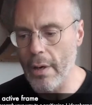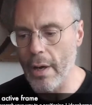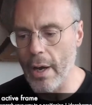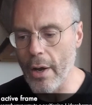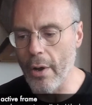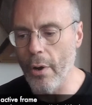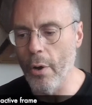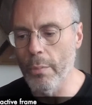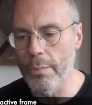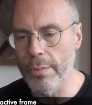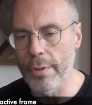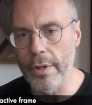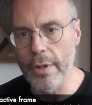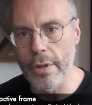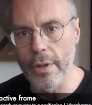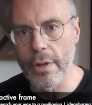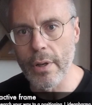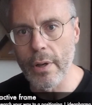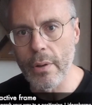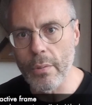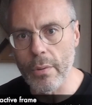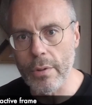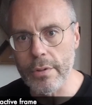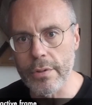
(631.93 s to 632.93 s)
I hope that you
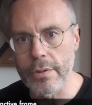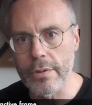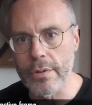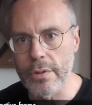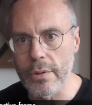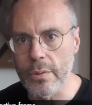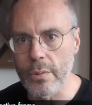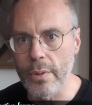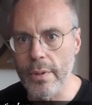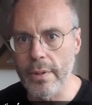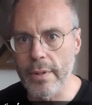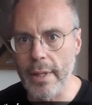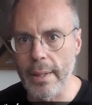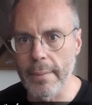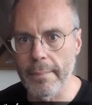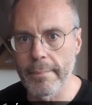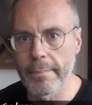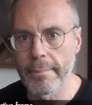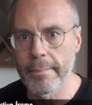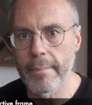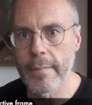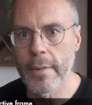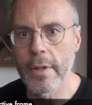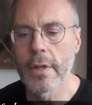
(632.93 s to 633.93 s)
know what to do with them.
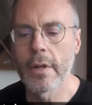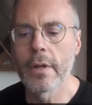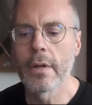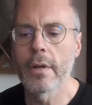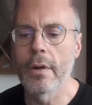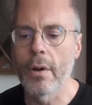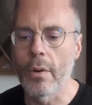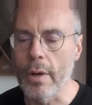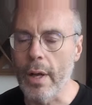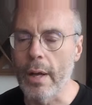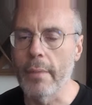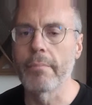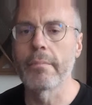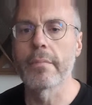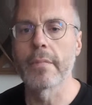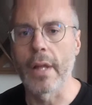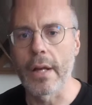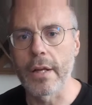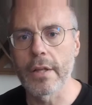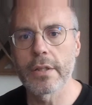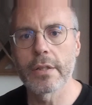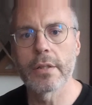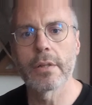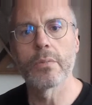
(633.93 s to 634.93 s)
Okay,
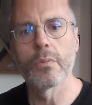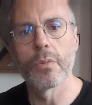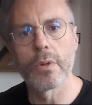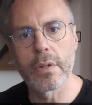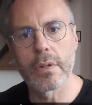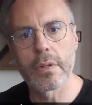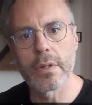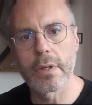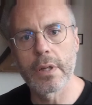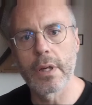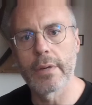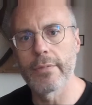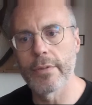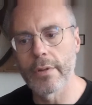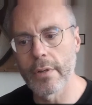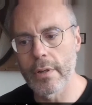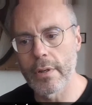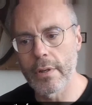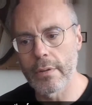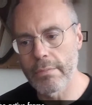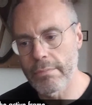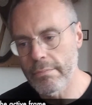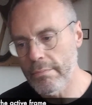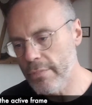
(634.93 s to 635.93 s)
thanks. We'll
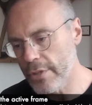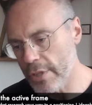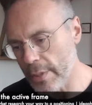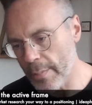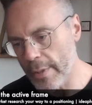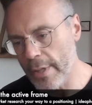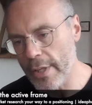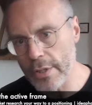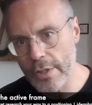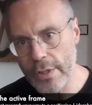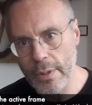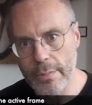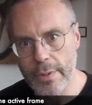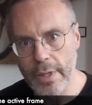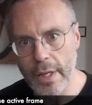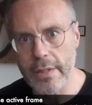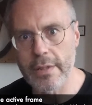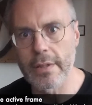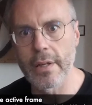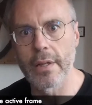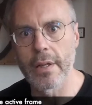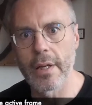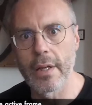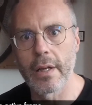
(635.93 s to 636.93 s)
cover some of these
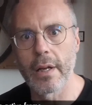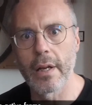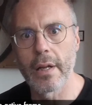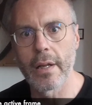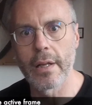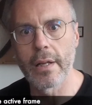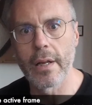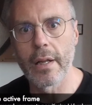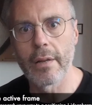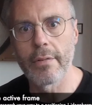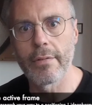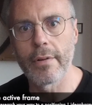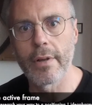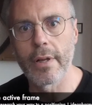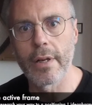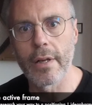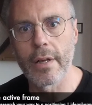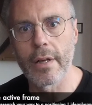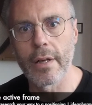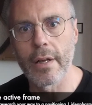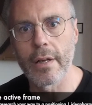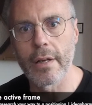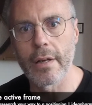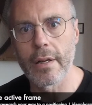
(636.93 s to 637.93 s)
subjects in
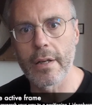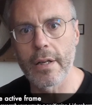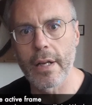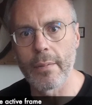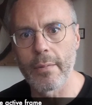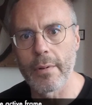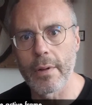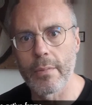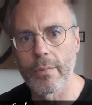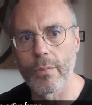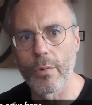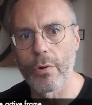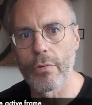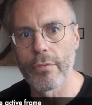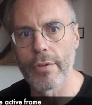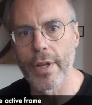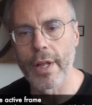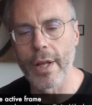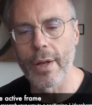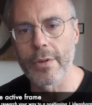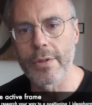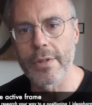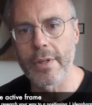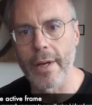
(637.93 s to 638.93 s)
a couple more
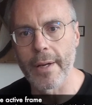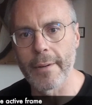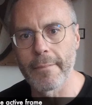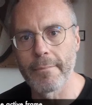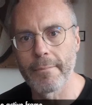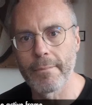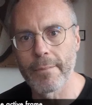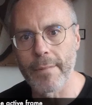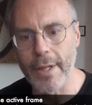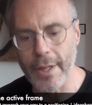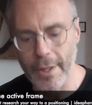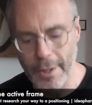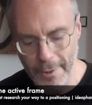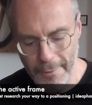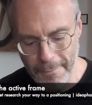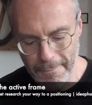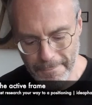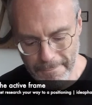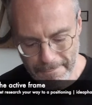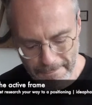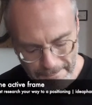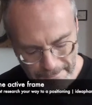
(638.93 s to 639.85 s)
videos time. Thank you.